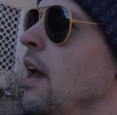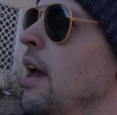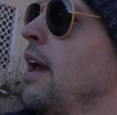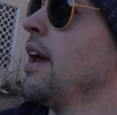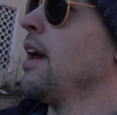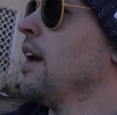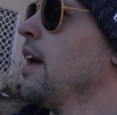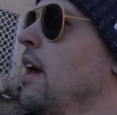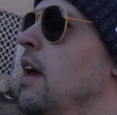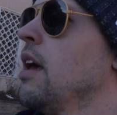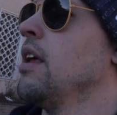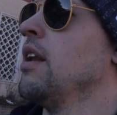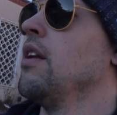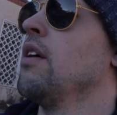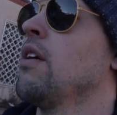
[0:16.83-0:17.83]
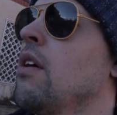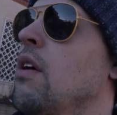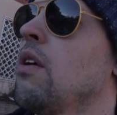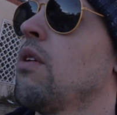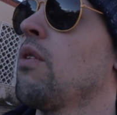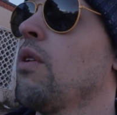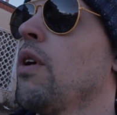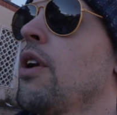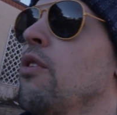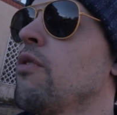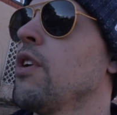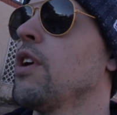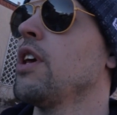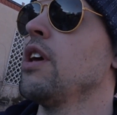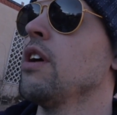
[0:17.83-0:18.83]
and right
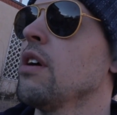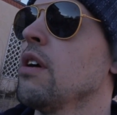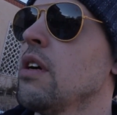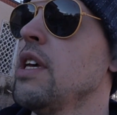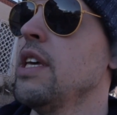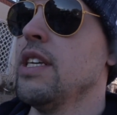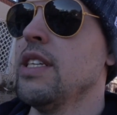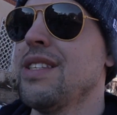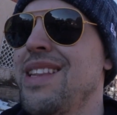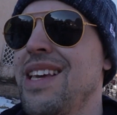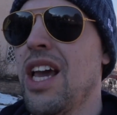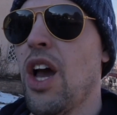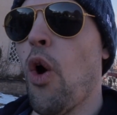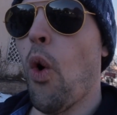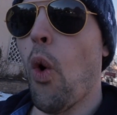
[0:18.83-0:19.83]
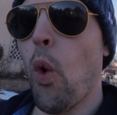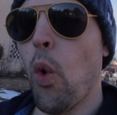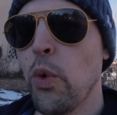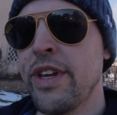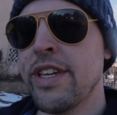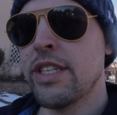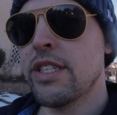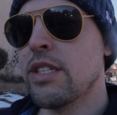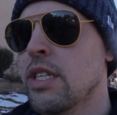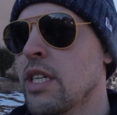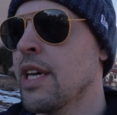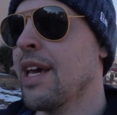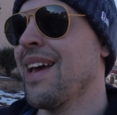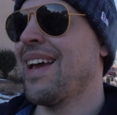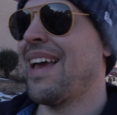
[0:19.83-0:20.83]
over here is the oldest
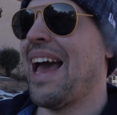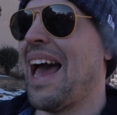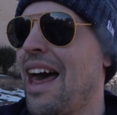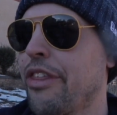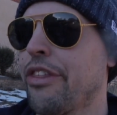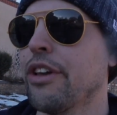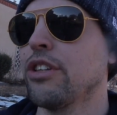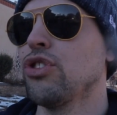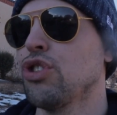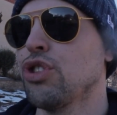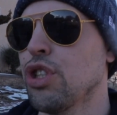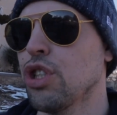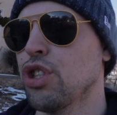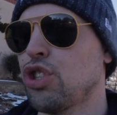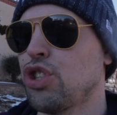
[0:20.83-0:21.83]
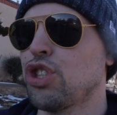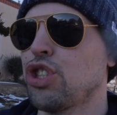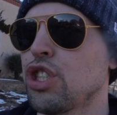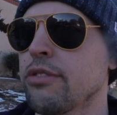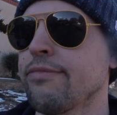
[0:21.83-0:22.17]
Catholic church